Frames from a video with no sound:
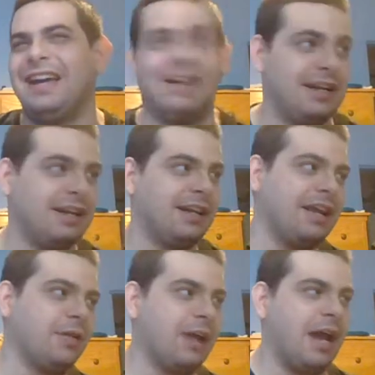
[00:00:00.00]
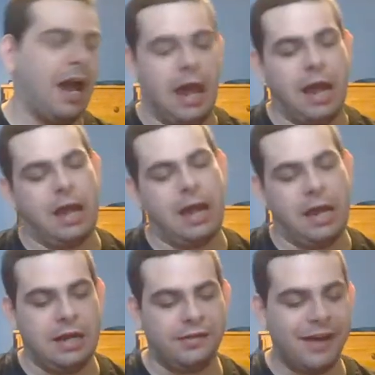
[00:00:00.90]
And like,
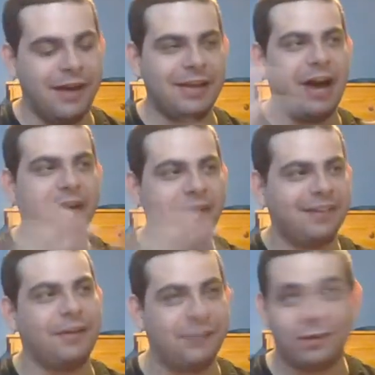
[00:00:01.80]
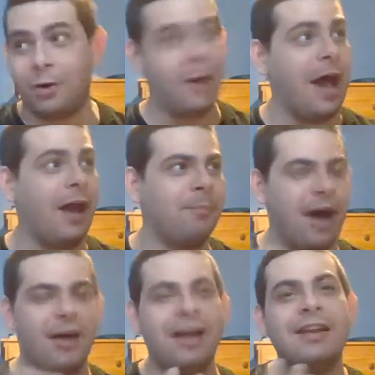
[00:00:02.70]
and so every all this stuff's going around
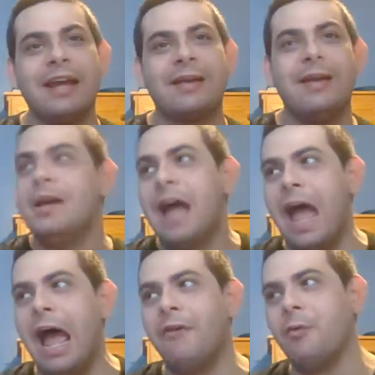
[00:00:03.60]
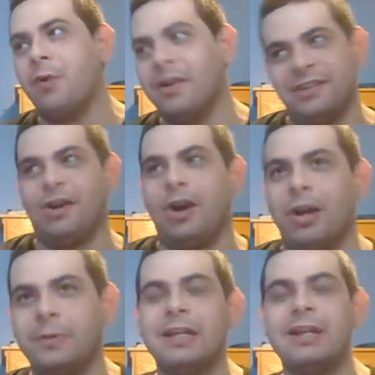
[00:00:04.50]
about, and like everyone's just
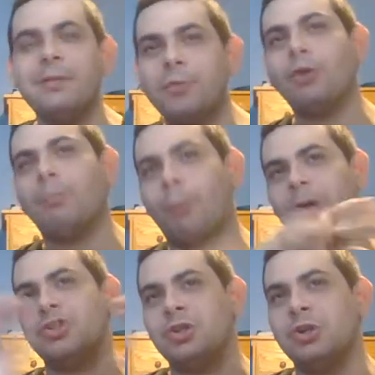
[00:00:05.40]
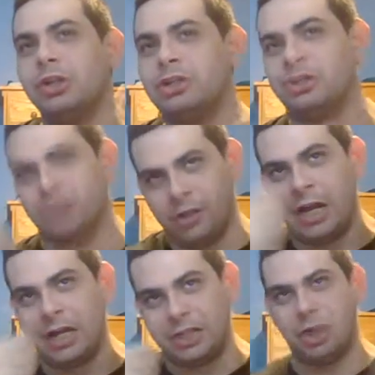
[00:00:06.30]
arguing, and then little Morton Jr.
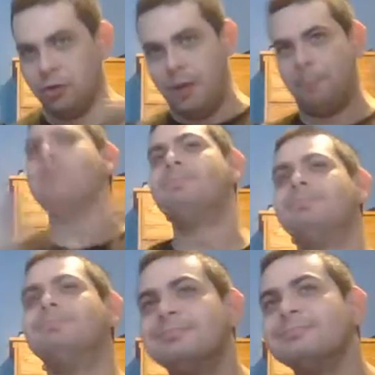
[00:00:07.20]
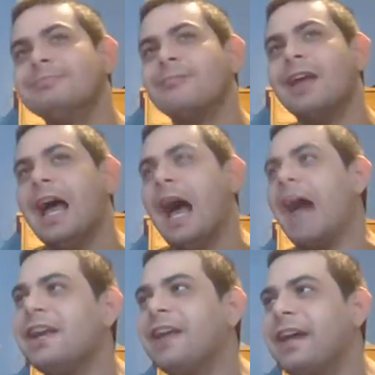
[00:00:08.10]
kind of shows up, and
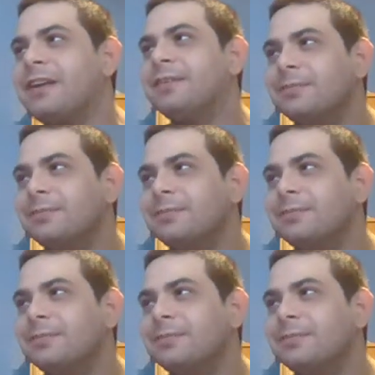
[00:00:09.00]
he's like.